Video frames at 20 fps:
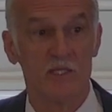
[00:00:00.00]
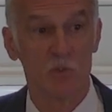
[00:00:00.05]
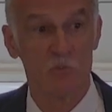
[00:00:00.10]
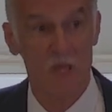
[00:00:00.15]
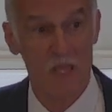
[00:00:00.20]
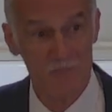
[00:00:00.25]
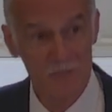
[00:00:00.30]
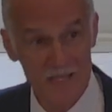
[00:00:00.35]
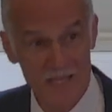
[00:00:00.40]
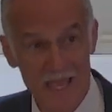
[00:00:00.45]

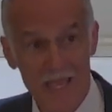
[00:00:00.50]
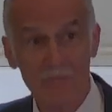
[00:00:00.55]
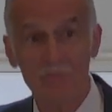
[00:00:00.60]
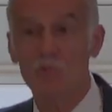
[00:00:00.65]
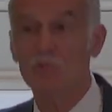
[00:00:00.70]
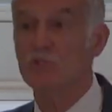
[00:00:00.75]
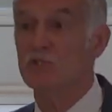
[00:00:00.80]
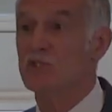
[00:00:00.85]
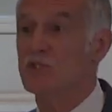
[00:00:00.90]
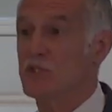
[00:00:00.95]
that you may
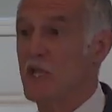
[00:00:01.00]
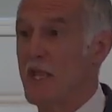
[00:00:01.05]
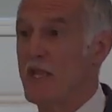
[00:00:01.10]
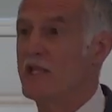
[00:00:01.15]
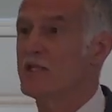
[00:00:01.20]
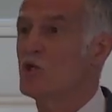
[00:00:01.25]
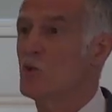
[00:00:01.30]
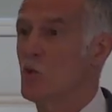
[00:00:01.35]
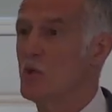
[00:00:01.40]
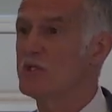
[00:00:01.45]
be able to
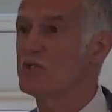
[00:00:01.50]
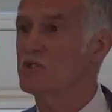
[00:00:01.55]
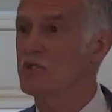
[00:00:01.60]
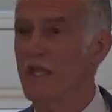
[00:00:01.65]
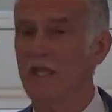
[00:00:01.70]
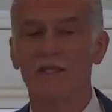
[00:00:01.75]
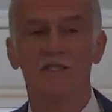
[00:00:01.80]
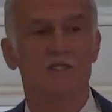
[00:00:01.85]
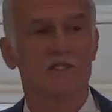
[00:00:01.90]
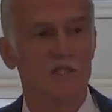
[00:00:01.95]
stand or
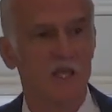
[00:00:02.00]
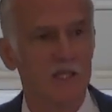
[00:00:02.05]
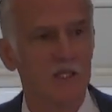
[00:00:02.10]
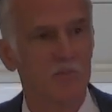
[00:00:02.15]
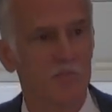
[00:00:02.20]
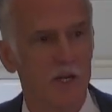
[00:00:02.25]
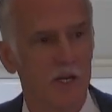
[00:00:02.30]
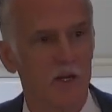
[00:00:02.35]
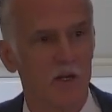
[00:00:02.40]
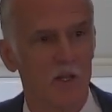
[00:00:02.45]
withstand,
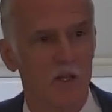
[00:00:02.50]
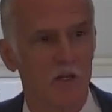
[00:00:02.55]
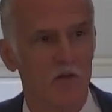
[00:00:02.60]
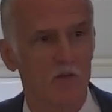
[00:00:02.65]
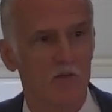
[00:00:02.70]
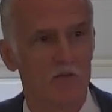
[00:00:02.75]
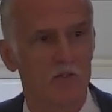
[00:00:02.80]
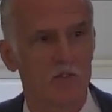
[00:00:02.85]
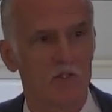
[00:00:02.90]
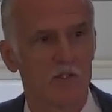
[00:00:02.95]
second
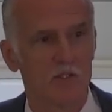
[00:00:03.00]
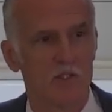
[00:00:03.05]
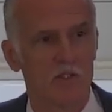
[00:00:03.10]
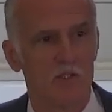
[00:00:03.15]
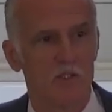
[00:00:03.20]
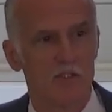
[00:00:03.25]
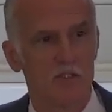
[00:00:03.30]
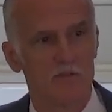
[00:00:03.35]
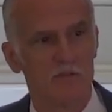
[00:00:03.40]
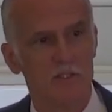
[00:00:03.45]
parallel.
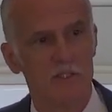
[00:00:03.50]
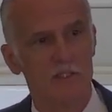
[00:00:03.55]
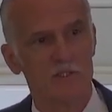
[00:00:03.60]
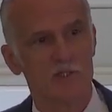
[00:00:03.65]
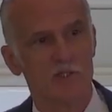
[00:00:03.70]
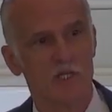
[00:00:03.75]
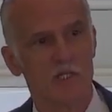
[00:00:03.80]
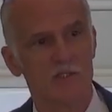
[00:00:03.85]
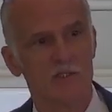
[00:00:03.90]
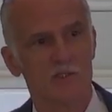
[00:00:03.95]

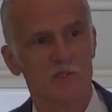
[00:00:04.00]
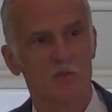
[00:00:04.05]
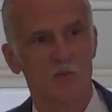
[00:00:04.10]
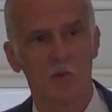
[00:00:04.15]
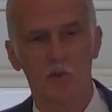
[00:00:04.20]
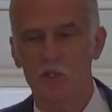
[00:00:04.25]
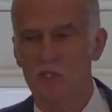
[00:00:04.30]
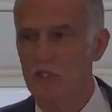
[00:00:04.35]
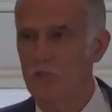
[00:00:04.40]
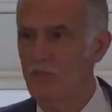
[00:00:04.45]
Then he
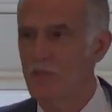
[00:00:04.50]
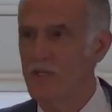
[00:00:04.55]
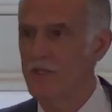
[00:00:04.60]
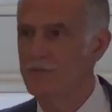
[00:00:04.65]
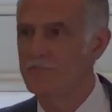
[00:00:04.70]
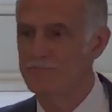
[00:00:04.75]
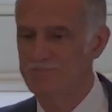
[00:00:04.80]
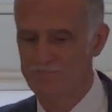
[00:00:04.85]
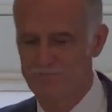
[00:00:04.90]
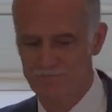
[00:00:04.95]
changes the wording a
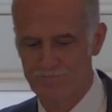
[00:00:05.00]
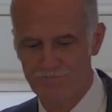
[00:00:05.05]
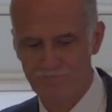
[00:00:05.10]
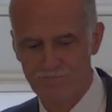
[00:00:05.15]
bit.